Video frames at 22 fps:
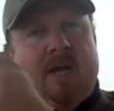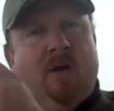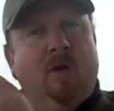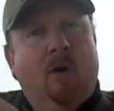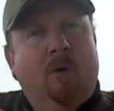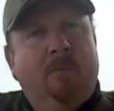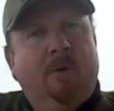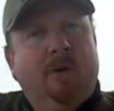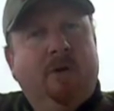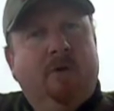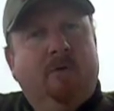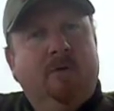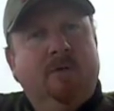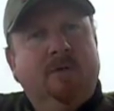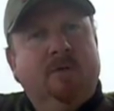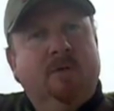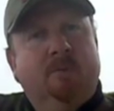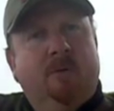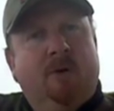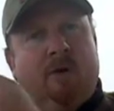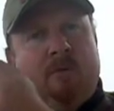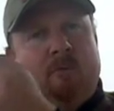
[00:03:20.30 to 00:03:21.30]
and hop it across
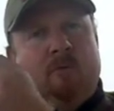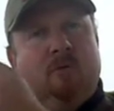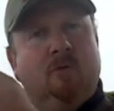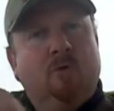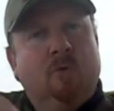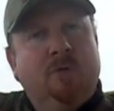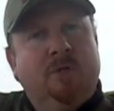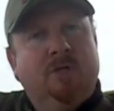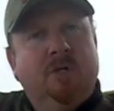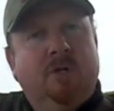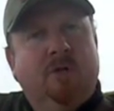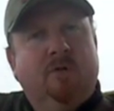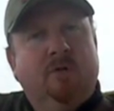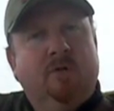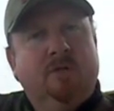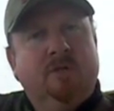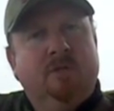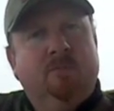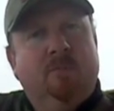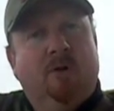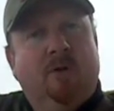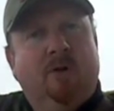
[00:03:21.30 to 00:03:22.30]
the bottom and twitch it
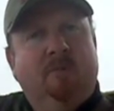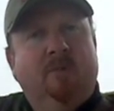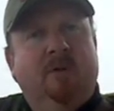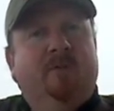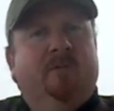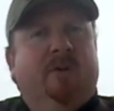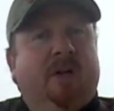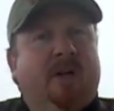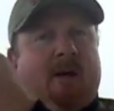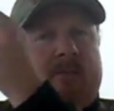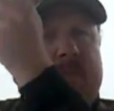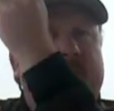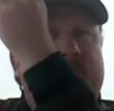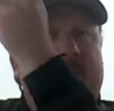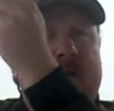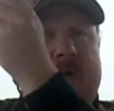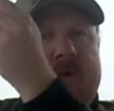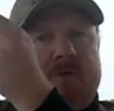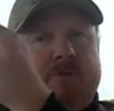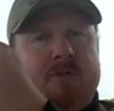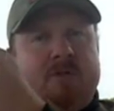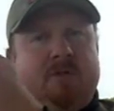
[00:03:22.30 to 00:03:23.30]
across the bottom, give it a couple of
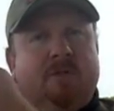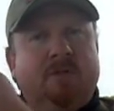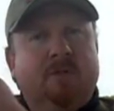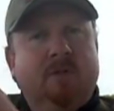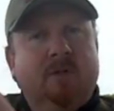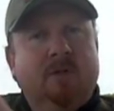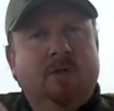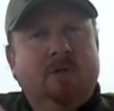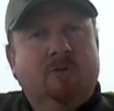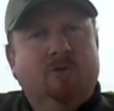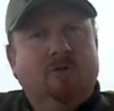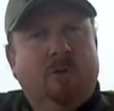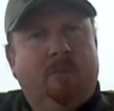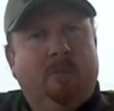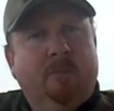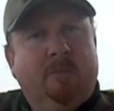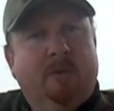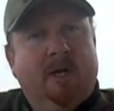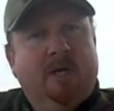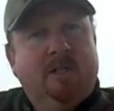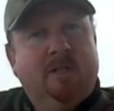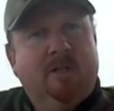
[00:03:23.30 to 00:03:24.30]
pulses, drop
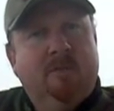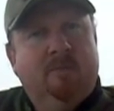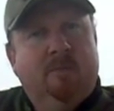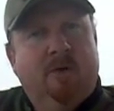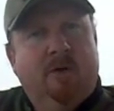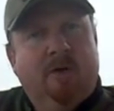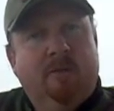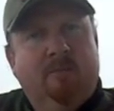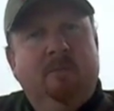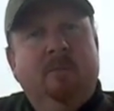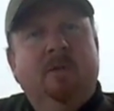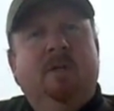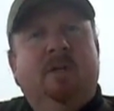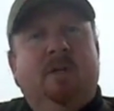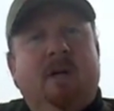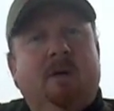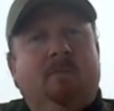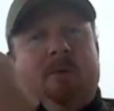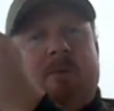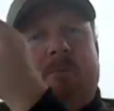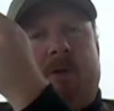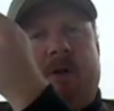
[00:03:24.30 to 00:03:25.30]
it back to the bottom, a
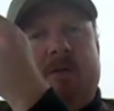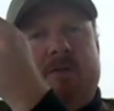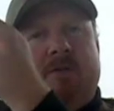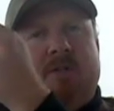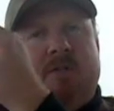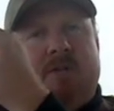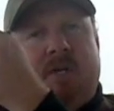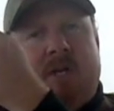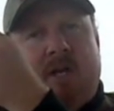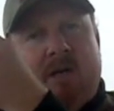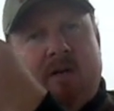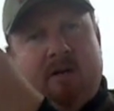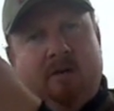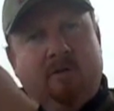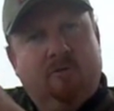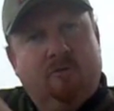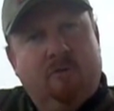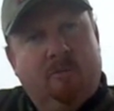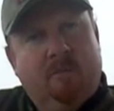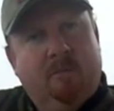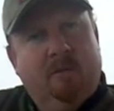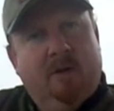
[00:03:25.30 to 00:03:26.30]
couple of pulses again,
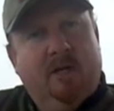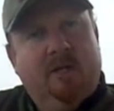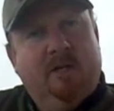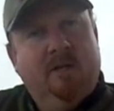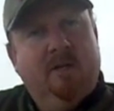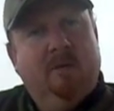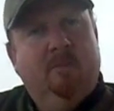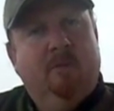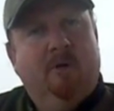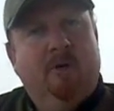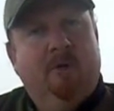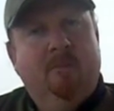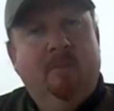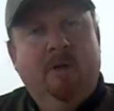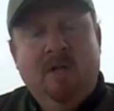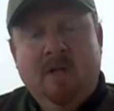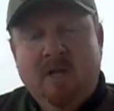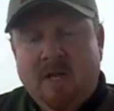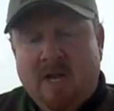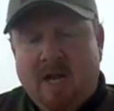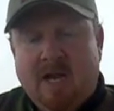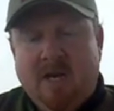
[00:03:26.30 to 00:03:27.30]
drop it back to the bottom.
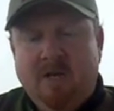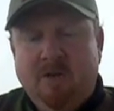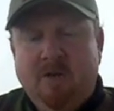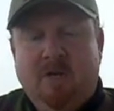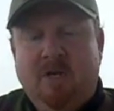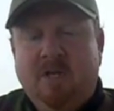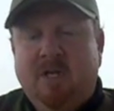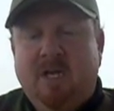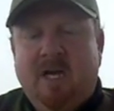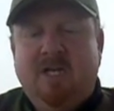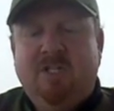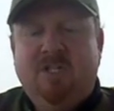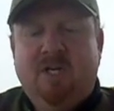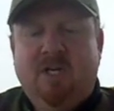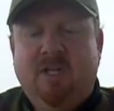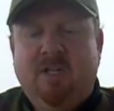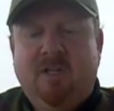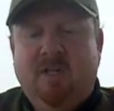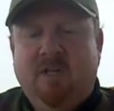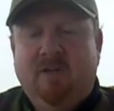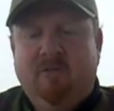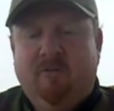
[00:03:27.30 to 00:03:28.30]
And you can catch
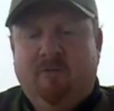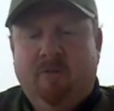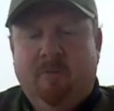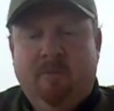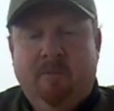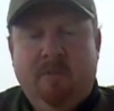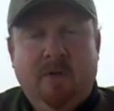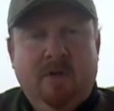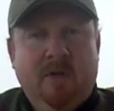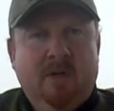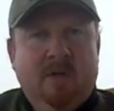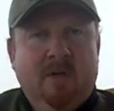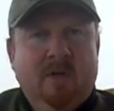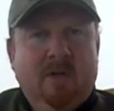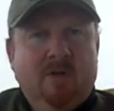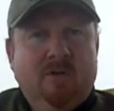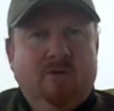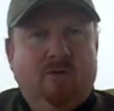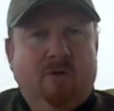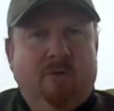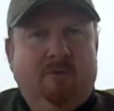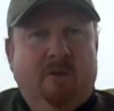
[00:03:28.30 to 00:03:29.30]
anything from
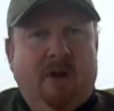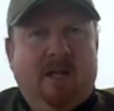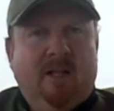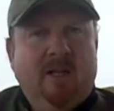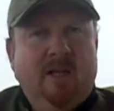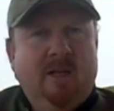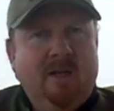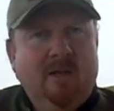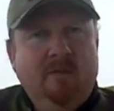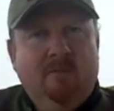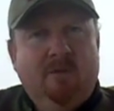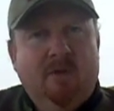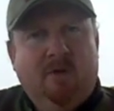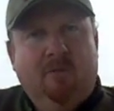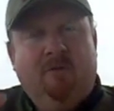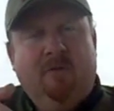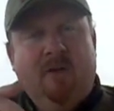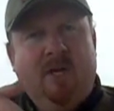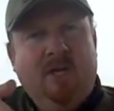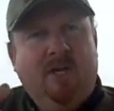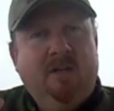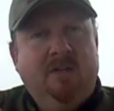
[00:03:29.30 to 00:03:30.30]
trevally that
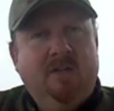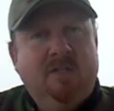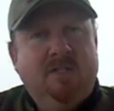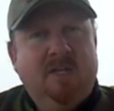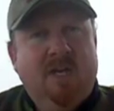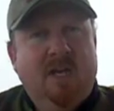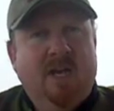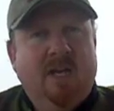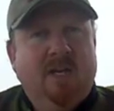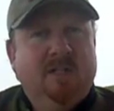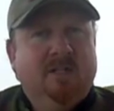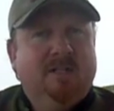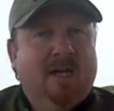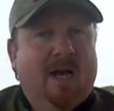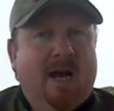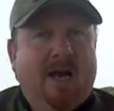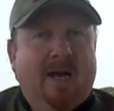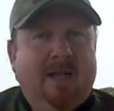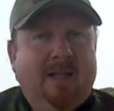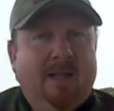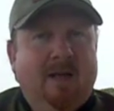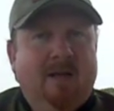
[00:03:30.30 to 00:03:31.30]
are feeding in the sand,
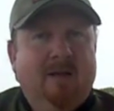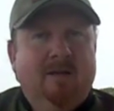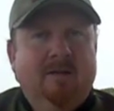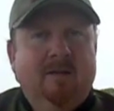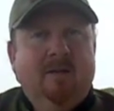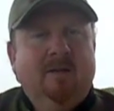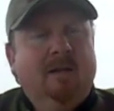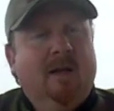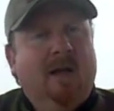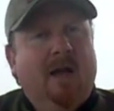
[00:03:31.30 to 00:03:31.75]
tailor,